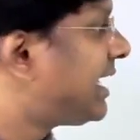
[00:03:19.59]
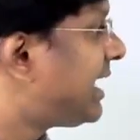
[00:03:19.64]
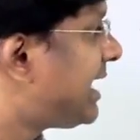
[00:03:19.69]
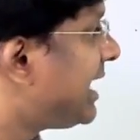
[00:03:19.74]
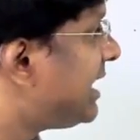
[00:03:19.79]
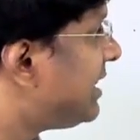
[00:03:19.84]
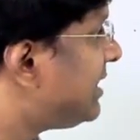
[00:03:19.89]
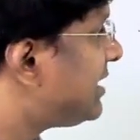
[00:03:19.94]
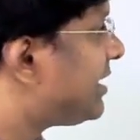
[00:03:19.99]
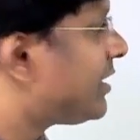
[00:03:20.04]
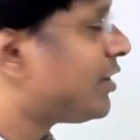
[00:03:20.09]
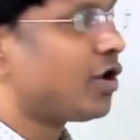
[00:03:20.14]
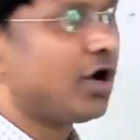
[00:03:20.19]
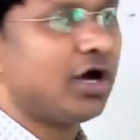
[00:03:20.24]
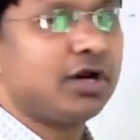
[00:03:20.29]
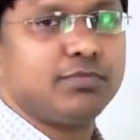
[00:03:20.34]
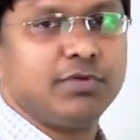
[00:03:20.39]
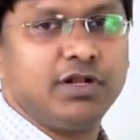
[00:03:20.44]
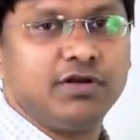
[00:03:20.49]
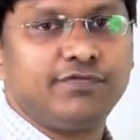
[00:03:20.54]
kill the
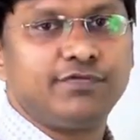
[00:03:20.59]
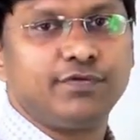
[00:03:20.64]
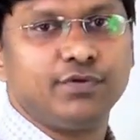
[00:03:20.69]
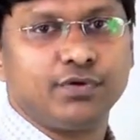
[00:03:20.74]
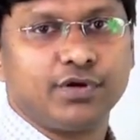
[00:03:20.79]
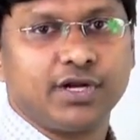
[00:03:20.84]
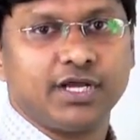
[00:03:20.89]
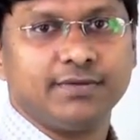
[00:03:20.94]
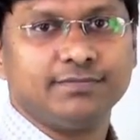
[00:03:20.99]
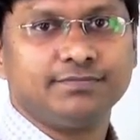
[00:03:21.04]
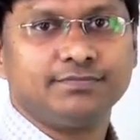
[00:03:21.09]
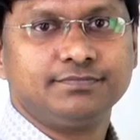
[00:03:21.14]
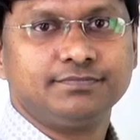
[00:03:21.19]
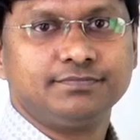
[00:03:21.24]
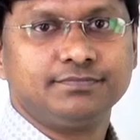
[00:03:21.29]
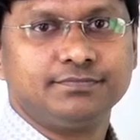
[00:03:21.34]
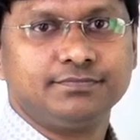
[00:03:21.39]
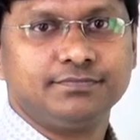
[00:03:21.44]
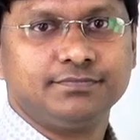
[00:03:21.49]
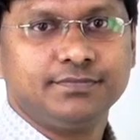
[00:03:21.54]
normal flora,
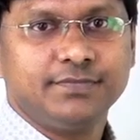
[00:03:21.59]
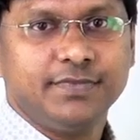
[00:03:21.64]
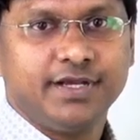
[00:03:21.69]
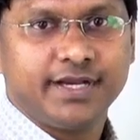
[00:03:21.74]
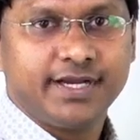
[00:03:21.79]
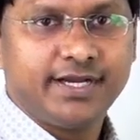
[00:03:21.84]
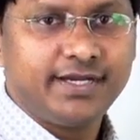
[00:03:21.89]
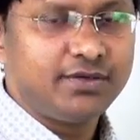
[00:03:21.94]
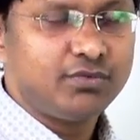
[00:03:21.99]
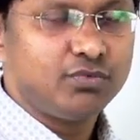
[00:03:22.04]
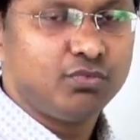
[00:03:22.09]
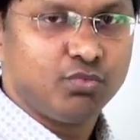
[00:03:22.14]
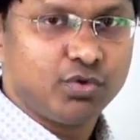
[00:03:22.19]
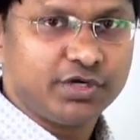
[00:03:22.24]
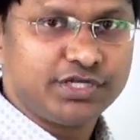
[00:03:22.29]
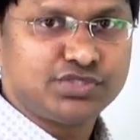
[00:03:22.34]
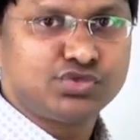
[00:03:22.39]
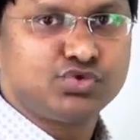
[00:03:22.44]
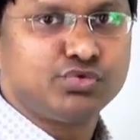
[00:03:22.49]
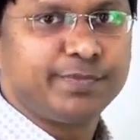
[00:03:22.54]
right?
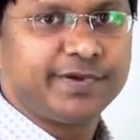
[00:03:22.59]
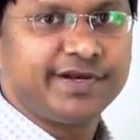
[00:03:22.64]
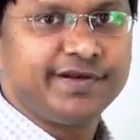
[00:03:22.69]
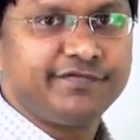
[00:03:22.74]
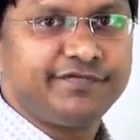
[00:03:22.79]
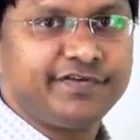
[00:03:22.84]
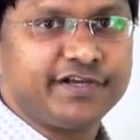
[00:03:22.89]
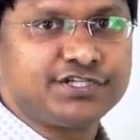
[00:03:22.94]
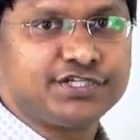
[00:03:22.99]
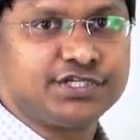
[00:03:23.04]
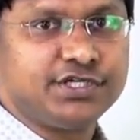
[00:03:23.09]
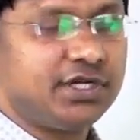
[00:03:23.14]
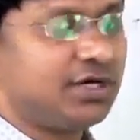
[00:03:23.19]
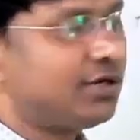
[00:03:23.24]
What is superinfection